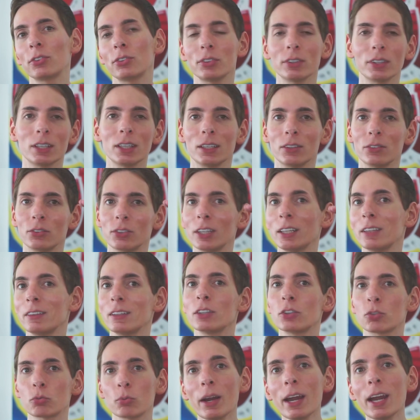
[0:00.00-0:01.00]
is in
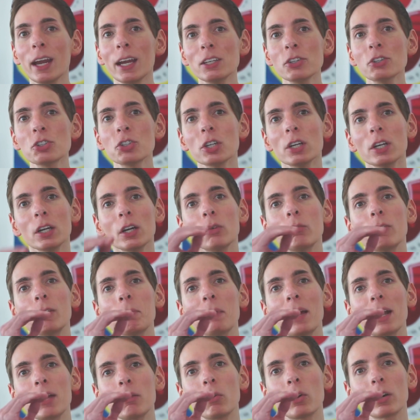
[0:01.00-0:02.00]
this range, we
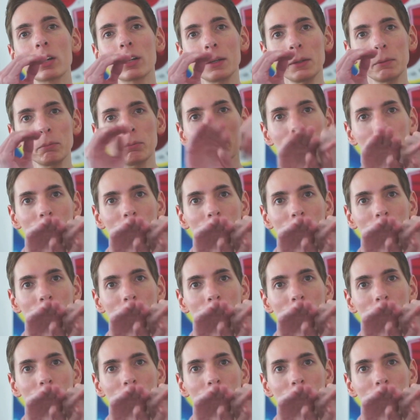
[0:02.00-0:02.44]
might want to